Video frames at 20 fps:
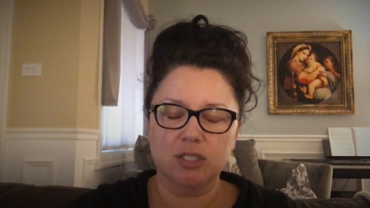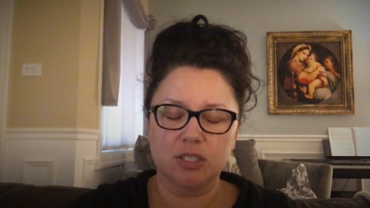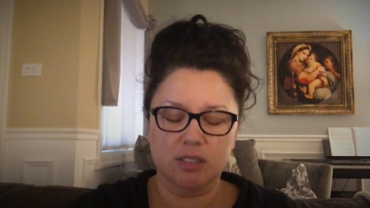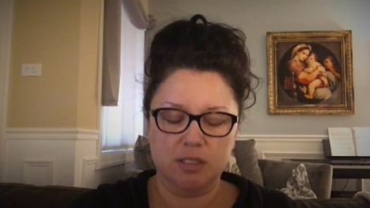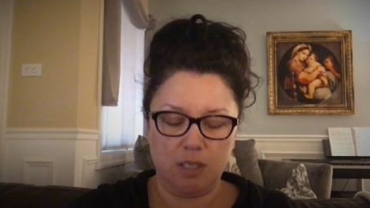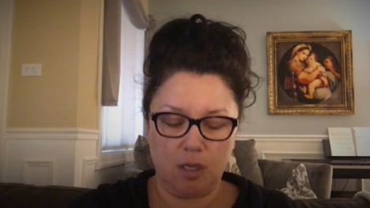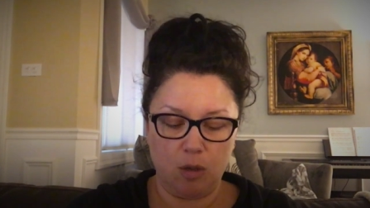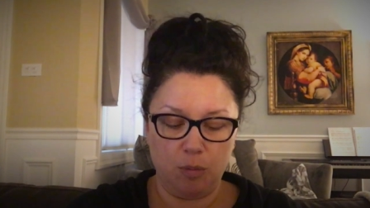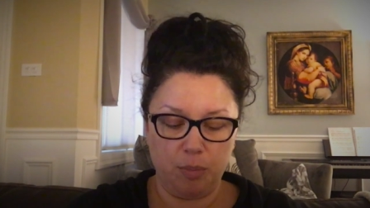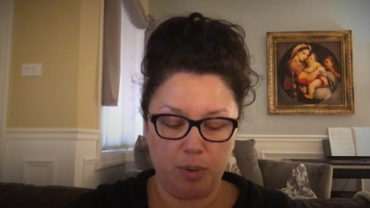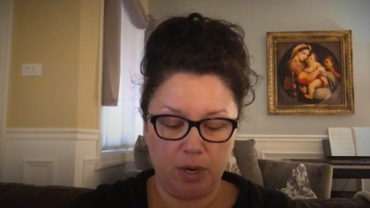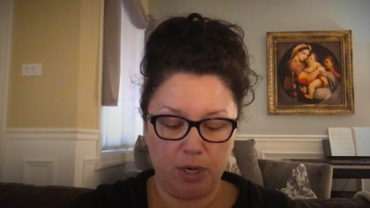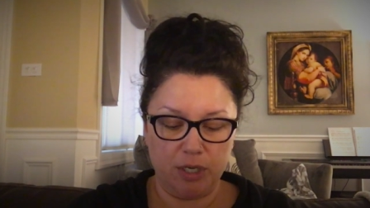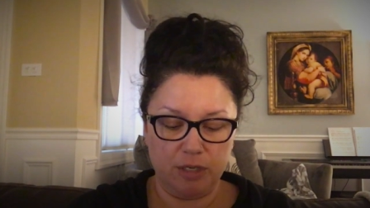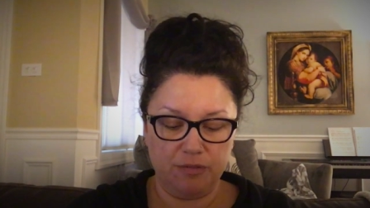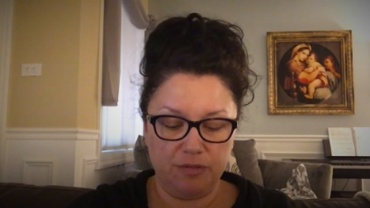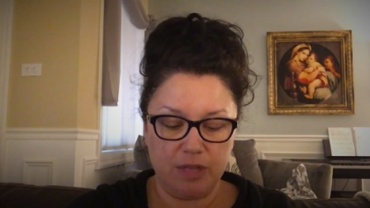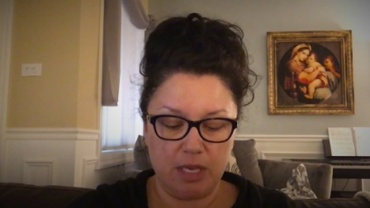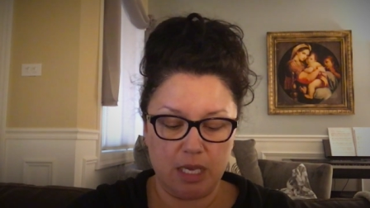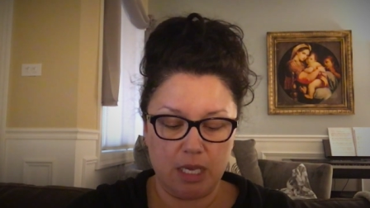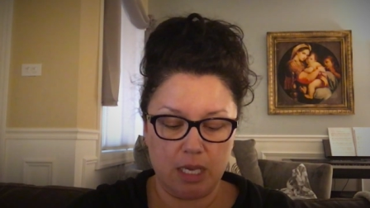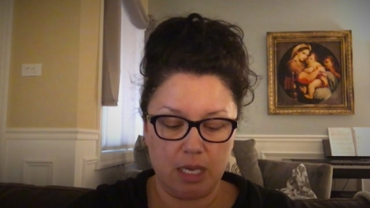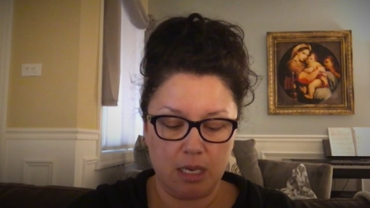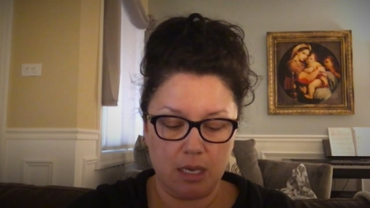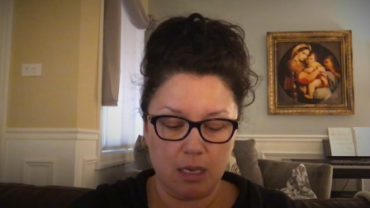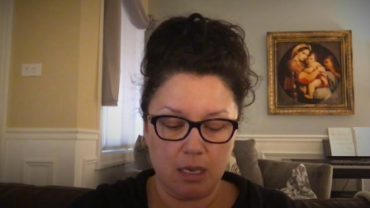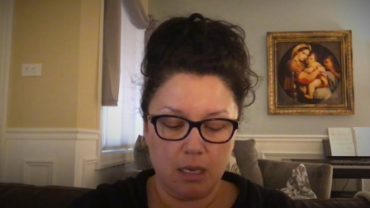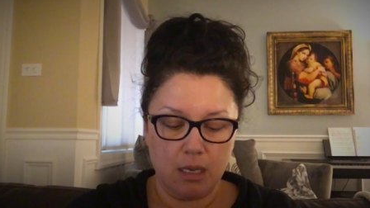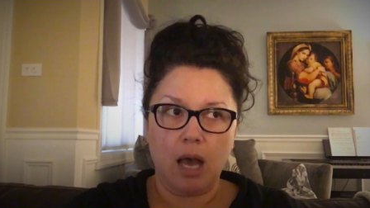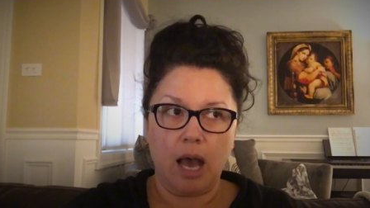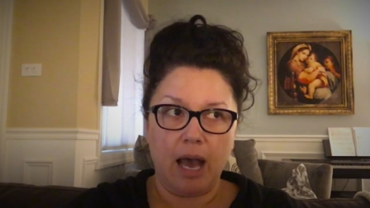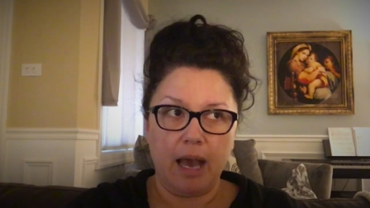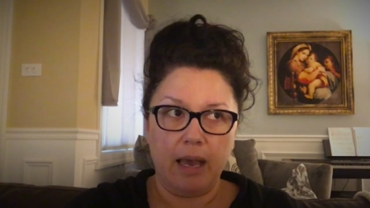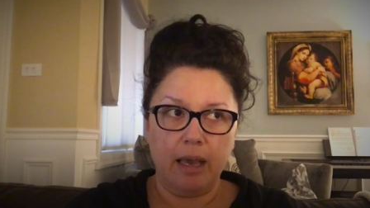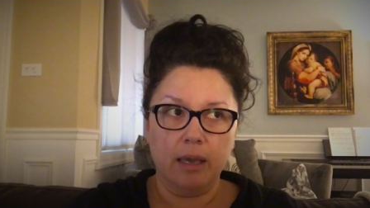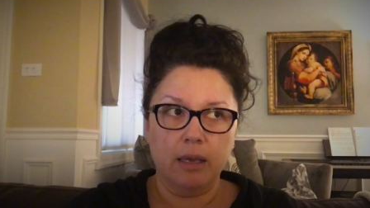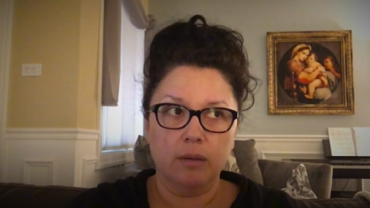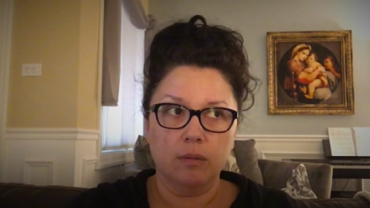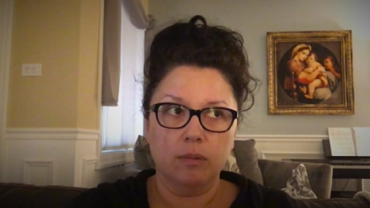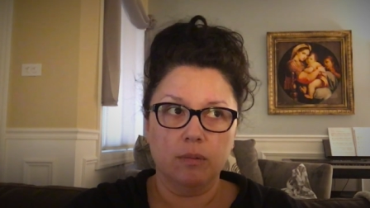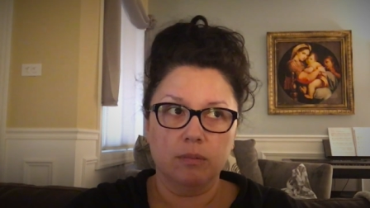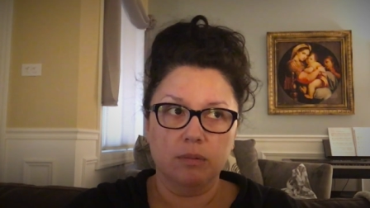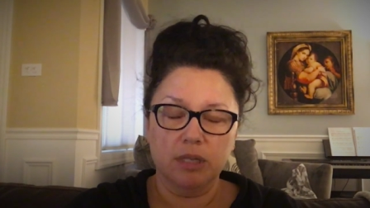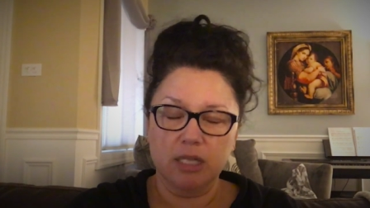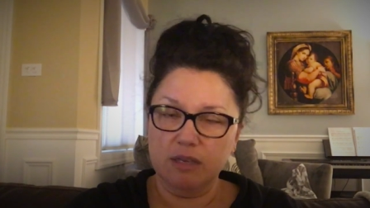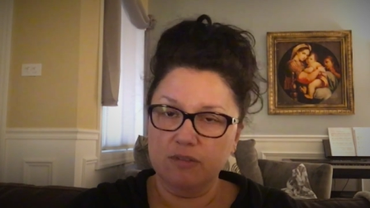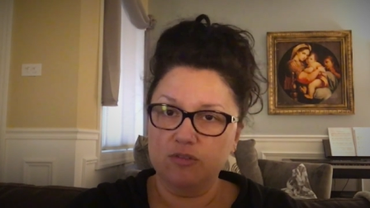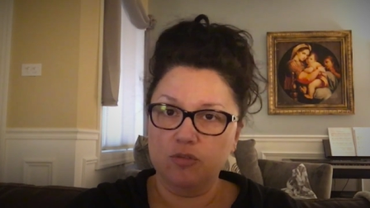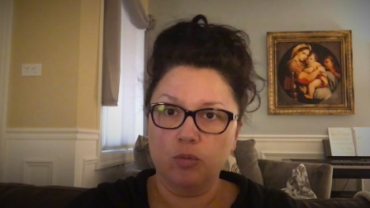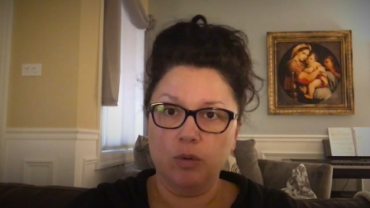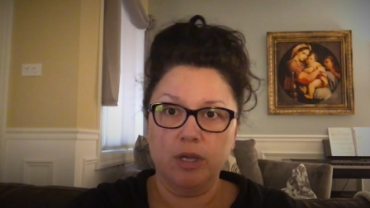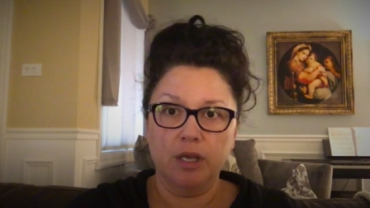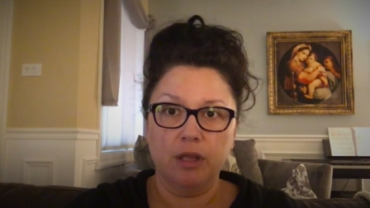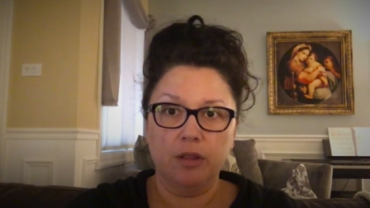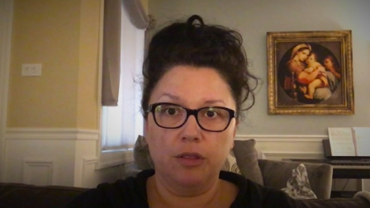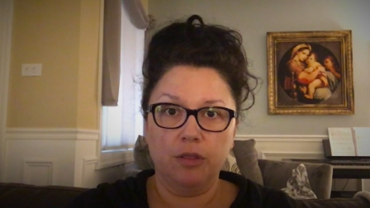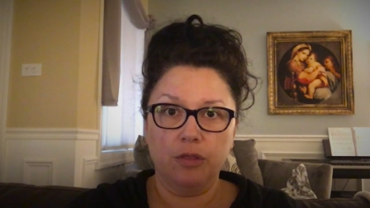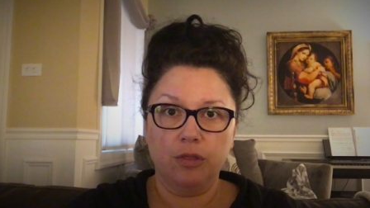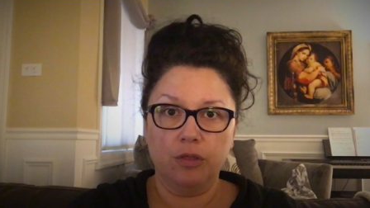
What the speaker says: It's all part of the I lived with,